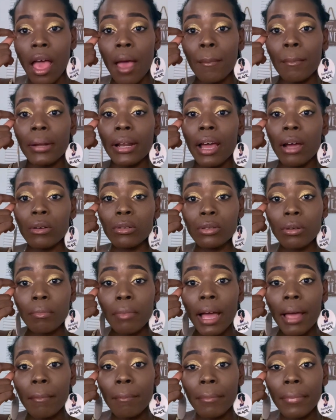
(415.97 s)
but I'll do
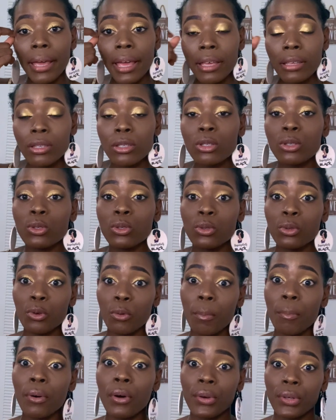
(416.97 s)
my best to
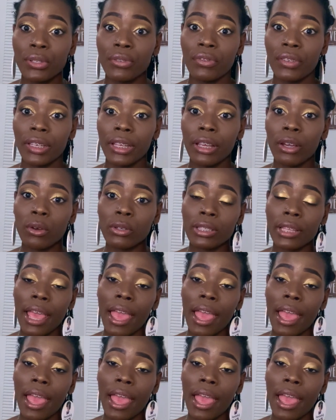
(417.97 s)
post videos